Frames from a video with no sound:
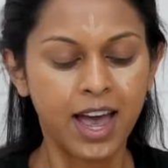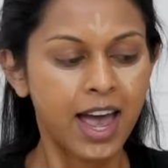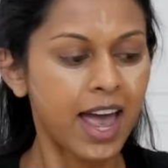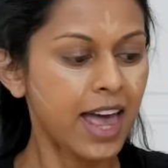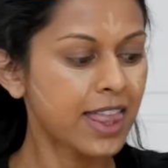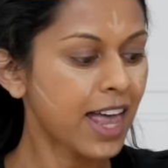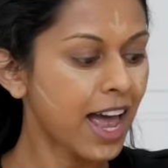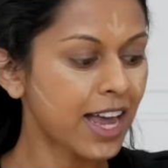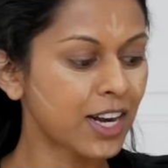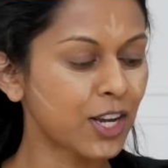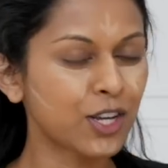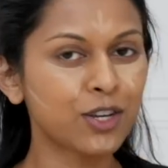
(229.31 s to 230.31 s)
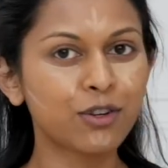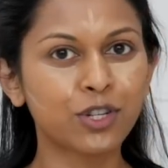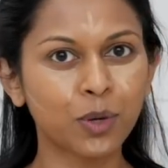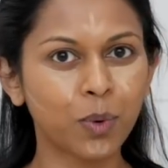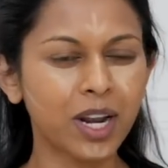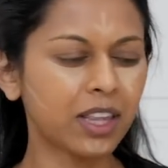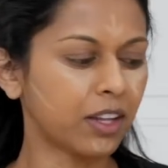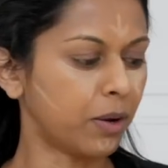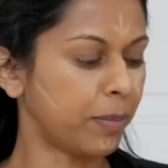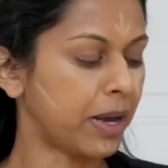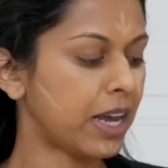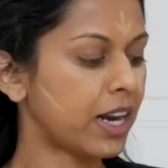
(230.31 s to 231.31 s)
And then you should wait a little
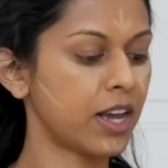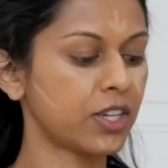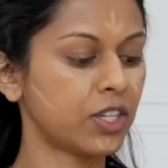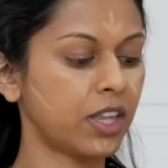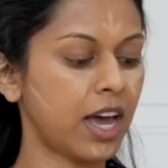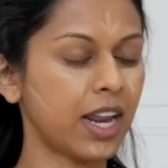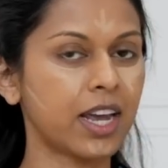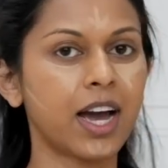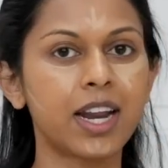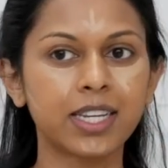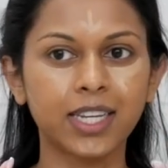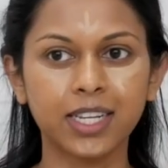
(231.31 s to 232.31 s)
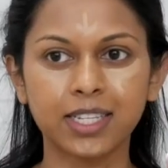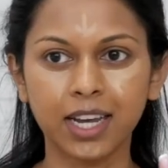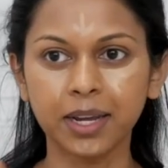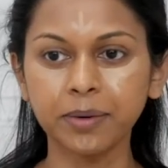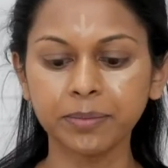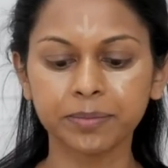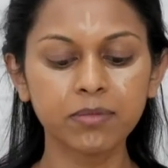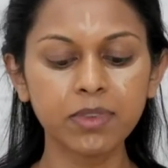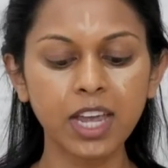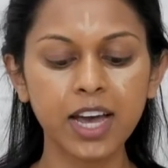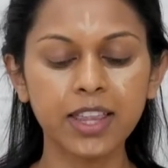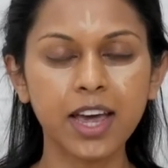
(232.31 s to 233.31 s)
bit so that it kind of sets in.
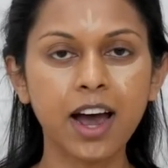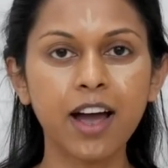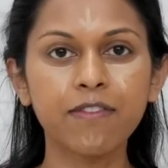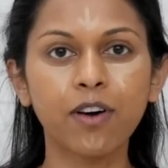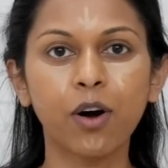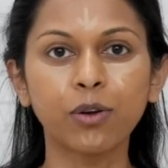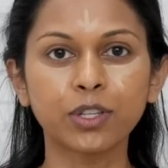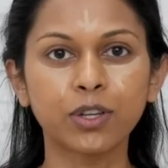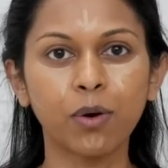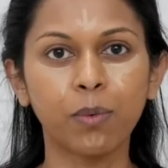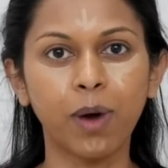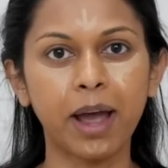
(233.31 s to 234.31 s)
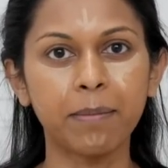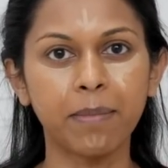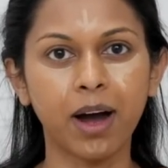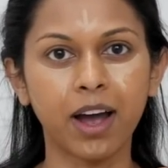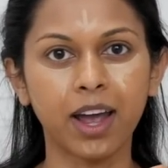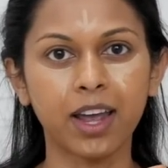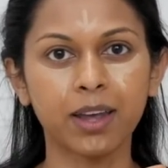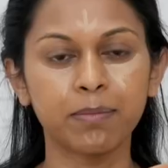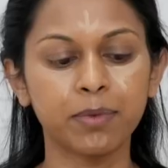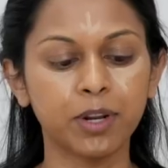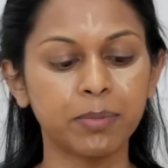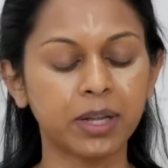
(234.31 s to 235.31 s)
And then I've also wet my
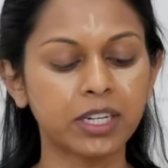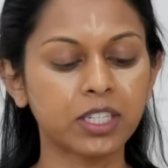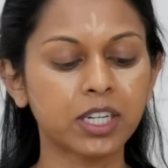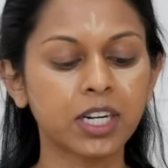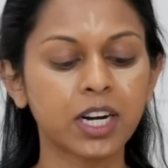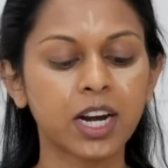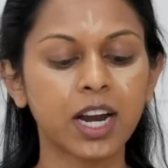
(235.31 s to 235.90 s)
beauty blender.